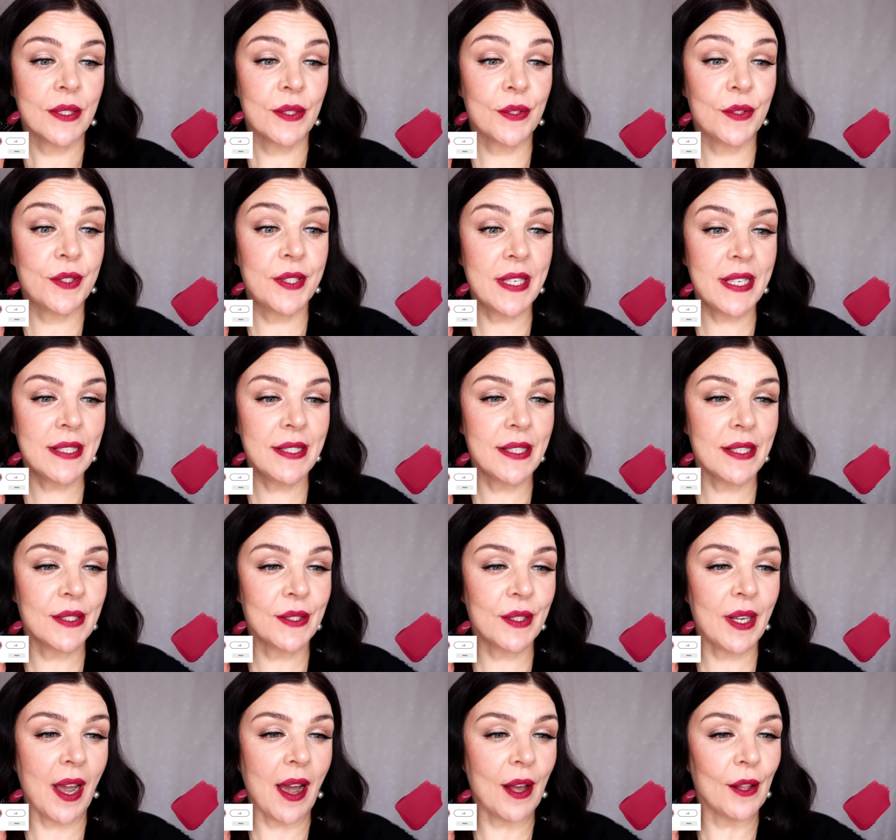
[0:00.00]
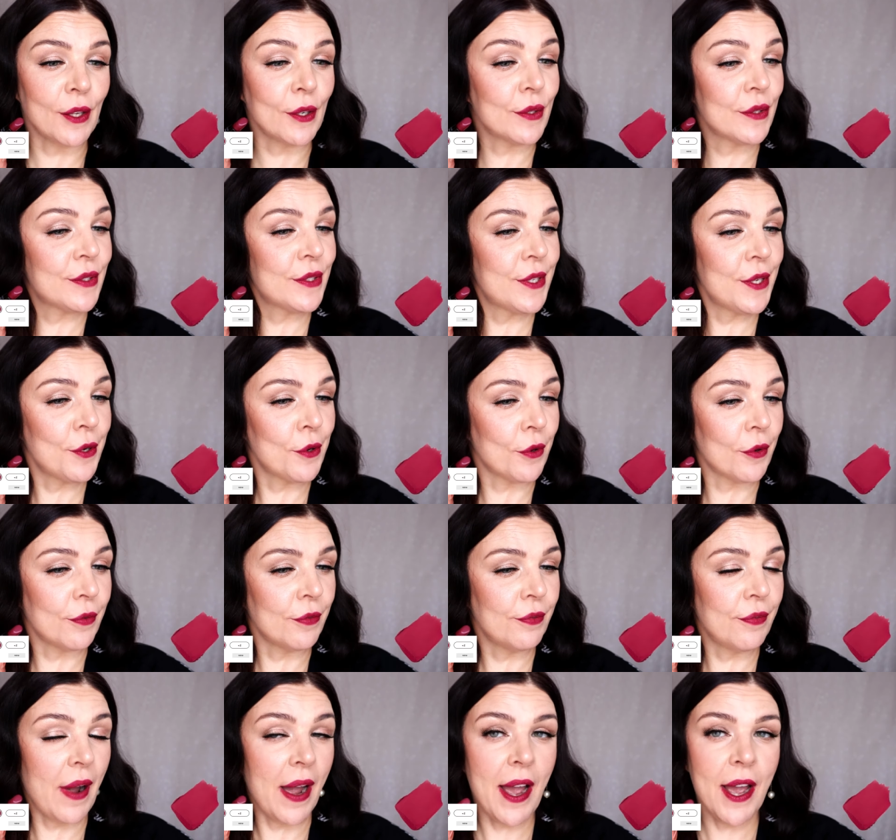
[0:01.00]
This is color
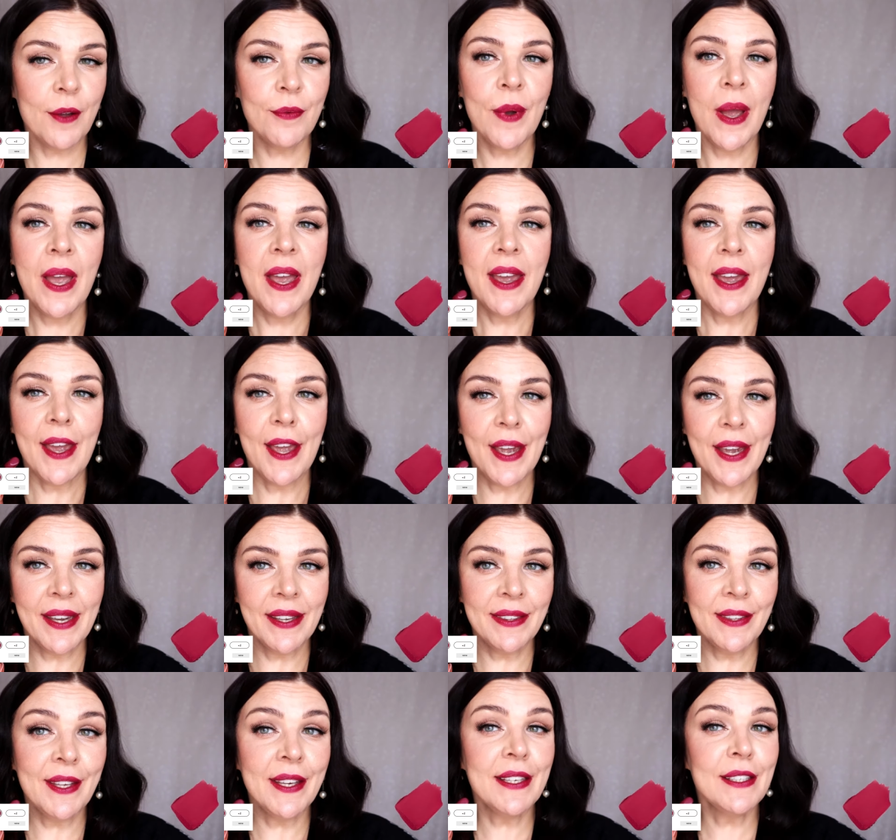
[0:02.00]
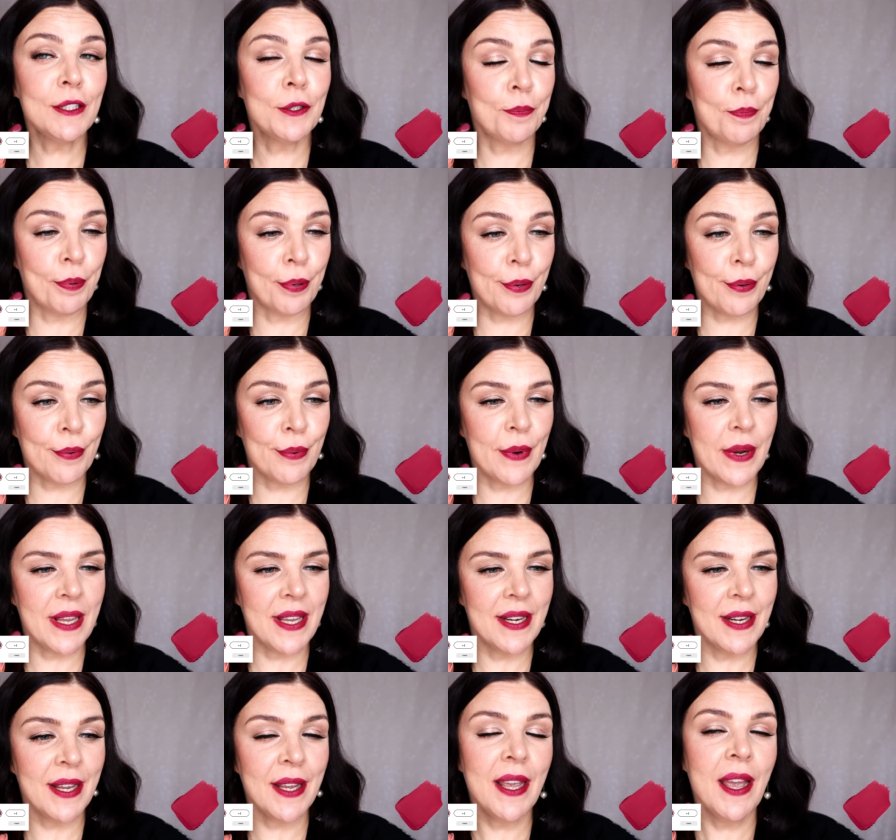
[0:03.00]
05. It is
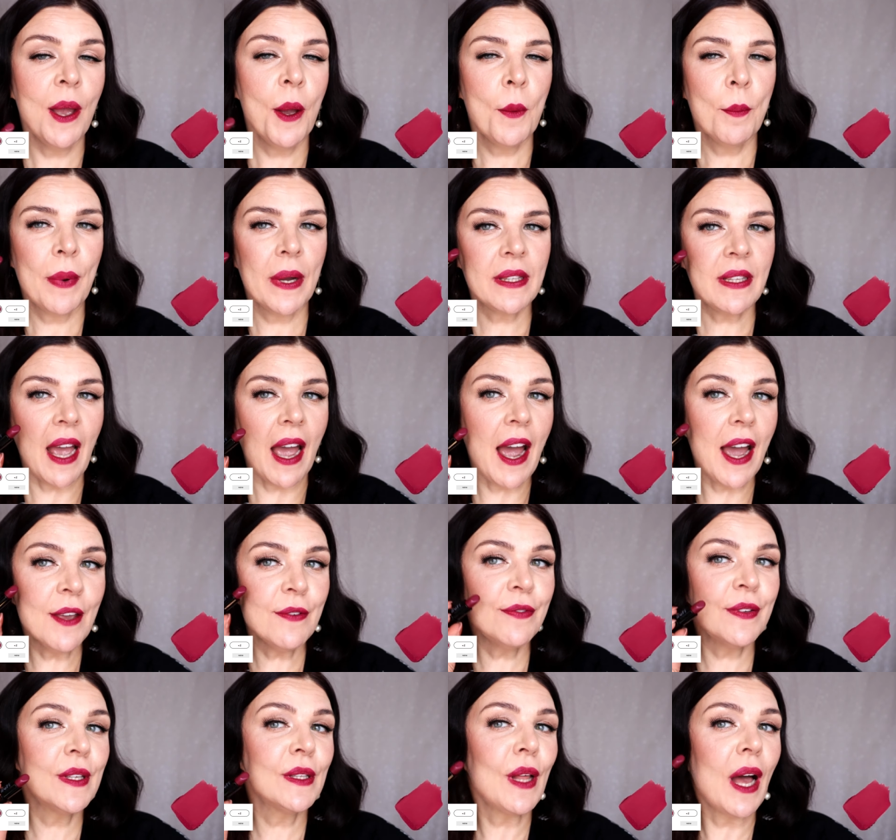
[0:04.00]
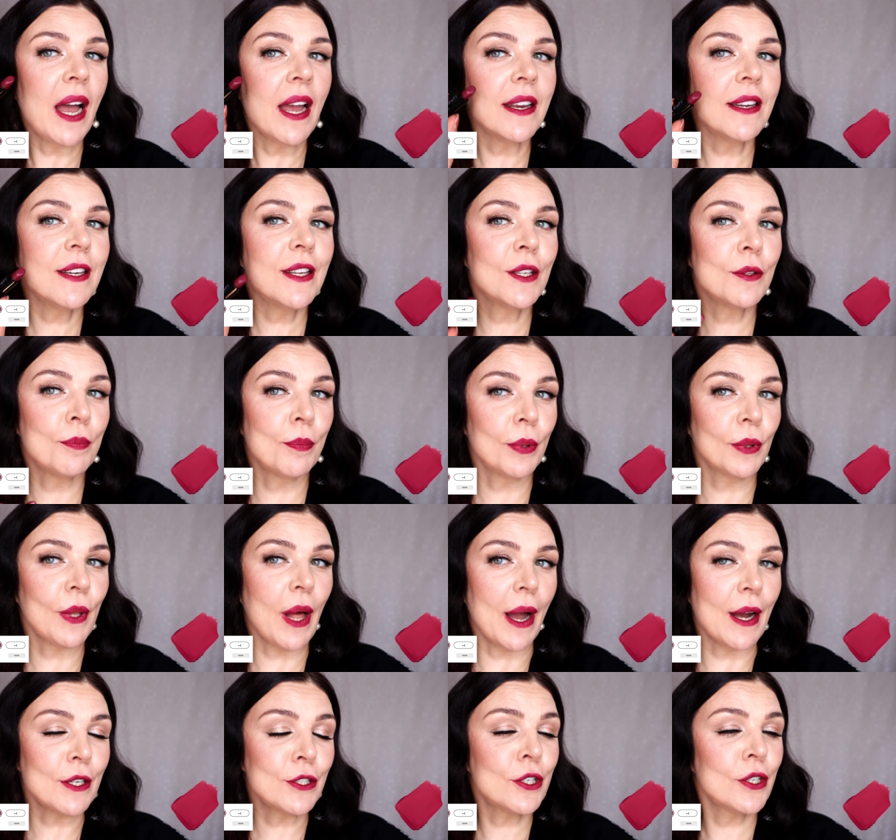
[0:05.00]
pretty, but I feel I need
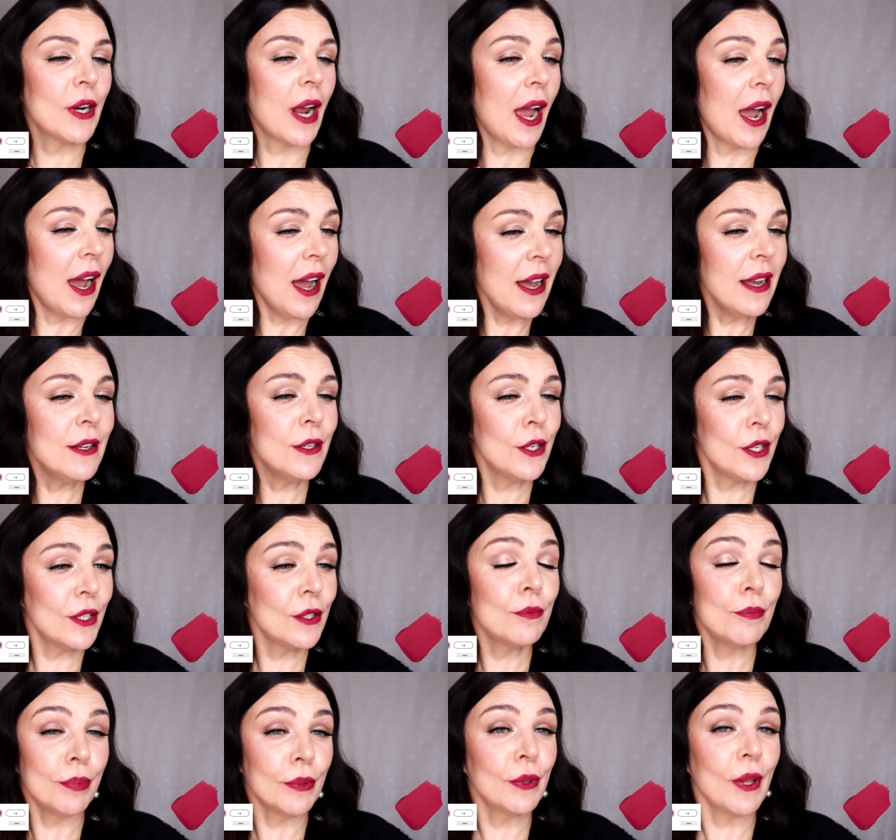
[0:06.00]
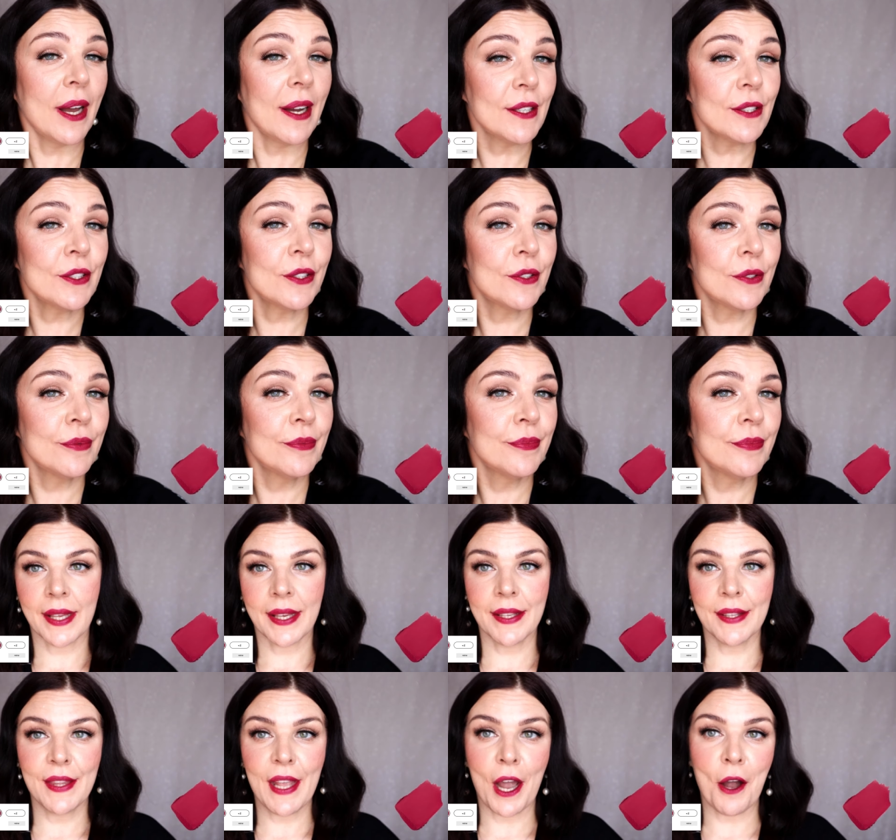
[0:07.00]
blush. I need blush.
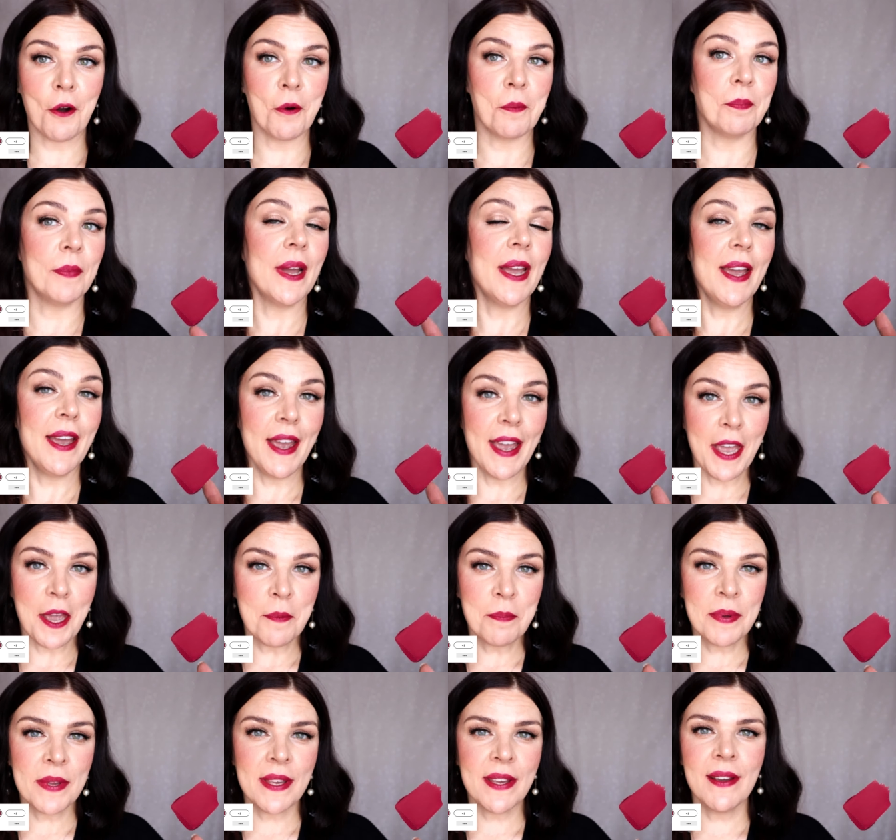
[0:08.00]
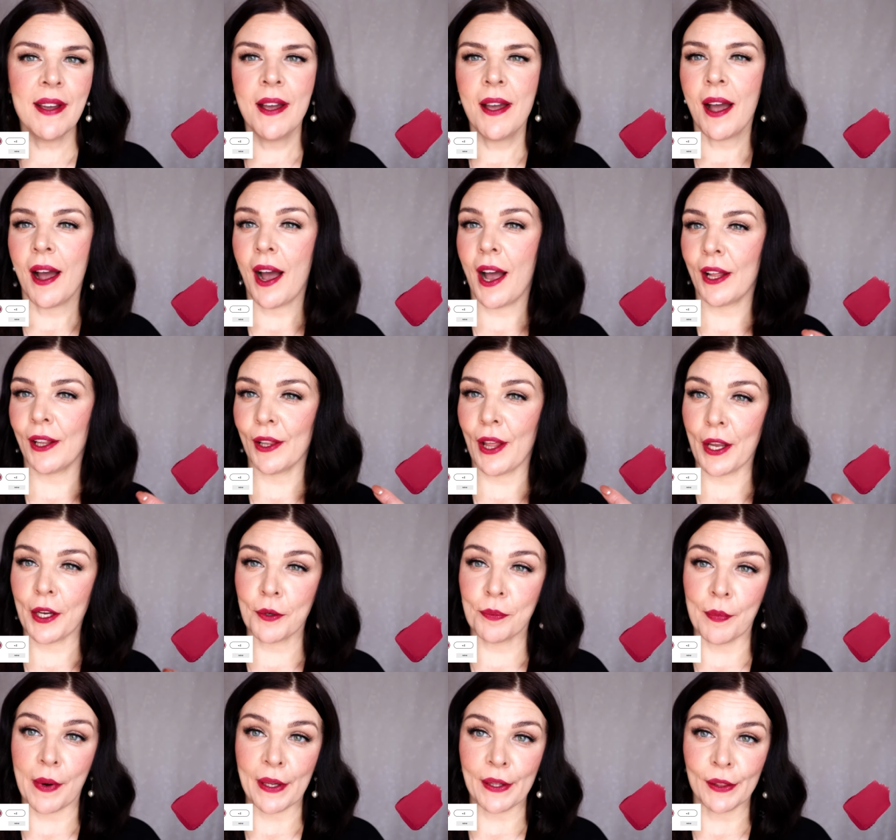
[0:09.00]
And now I'm happy I
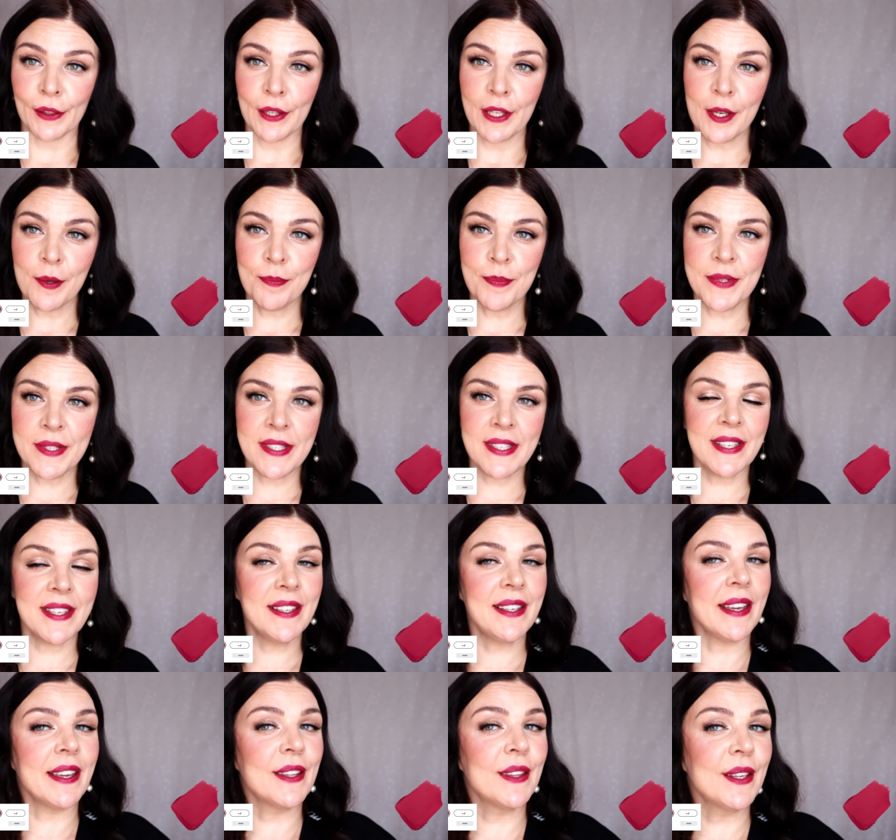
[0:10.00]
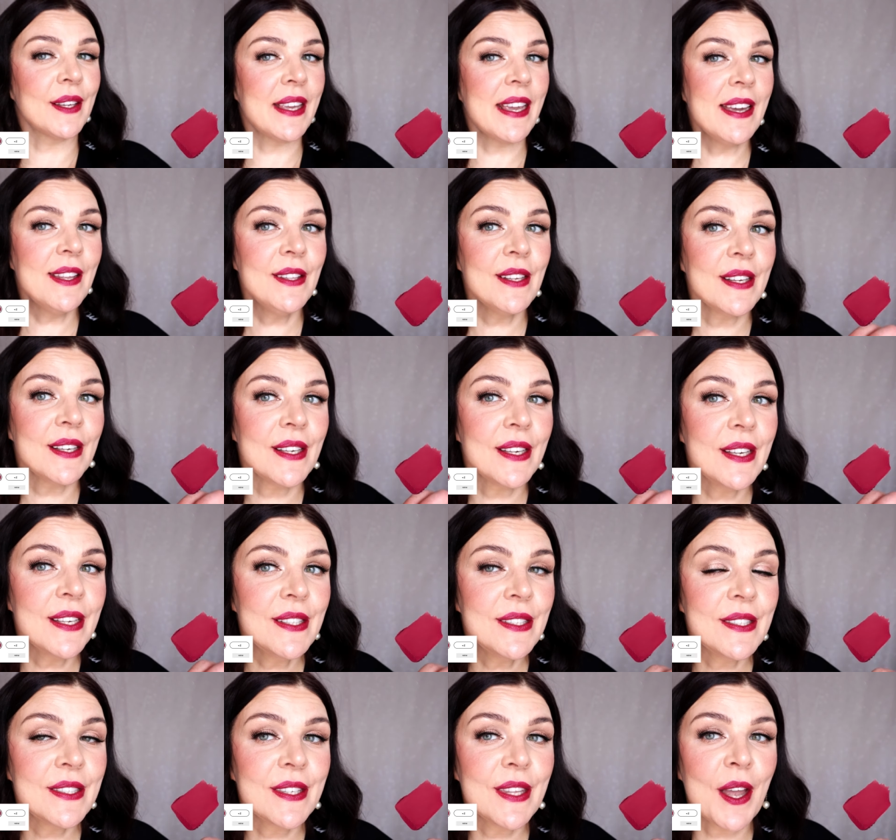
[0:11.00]
like my lipstick and again
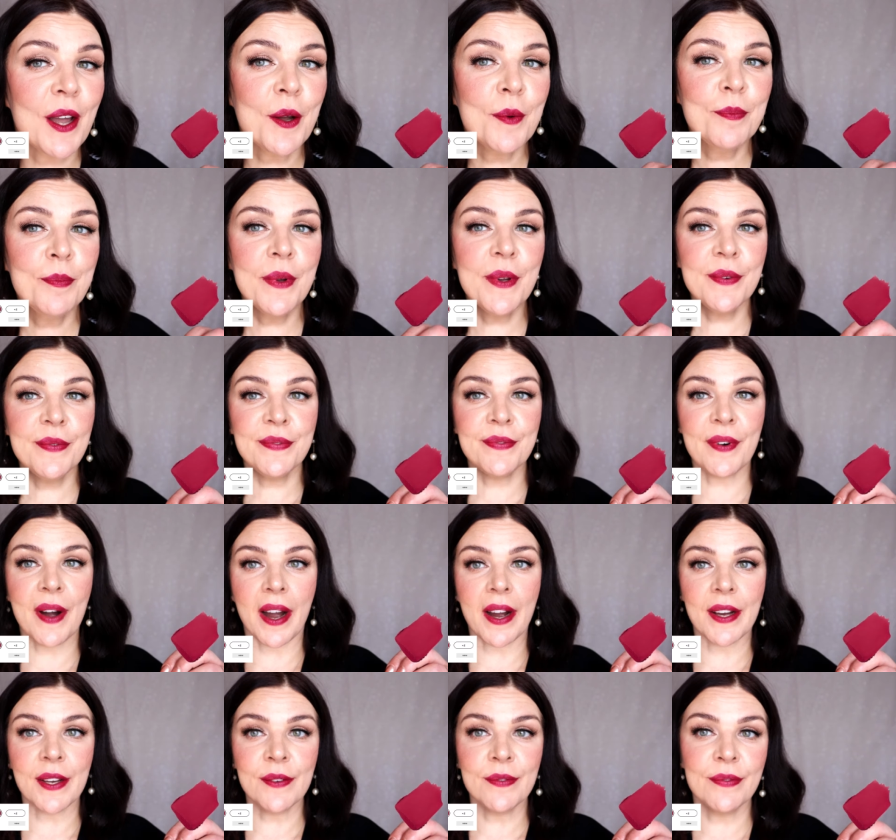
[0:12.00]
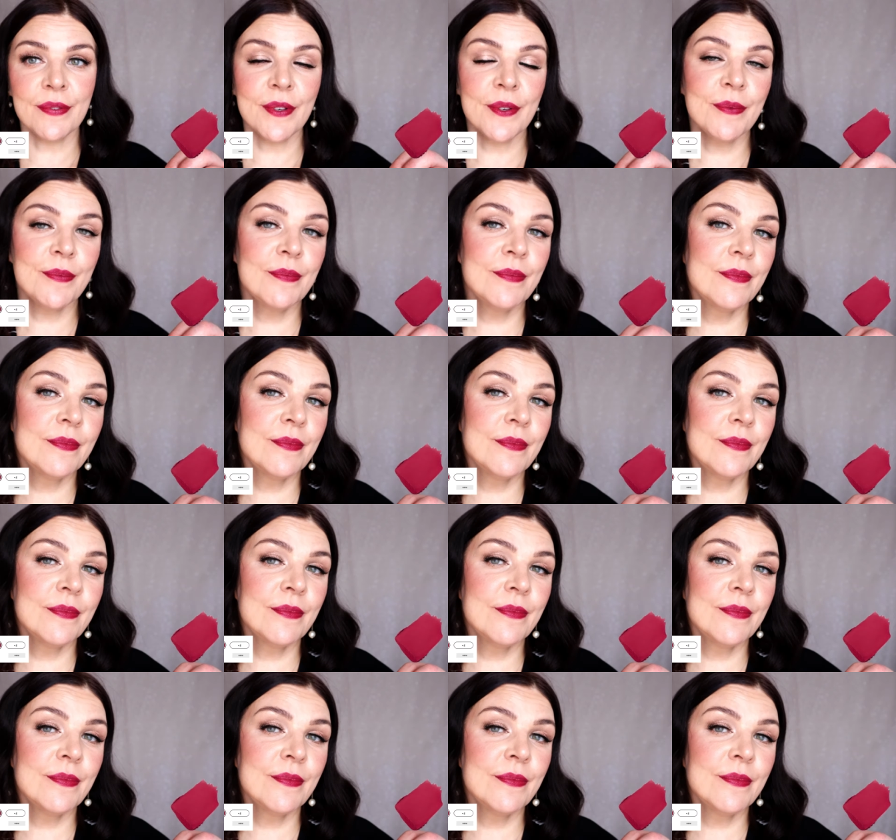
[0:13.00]
it's number 5.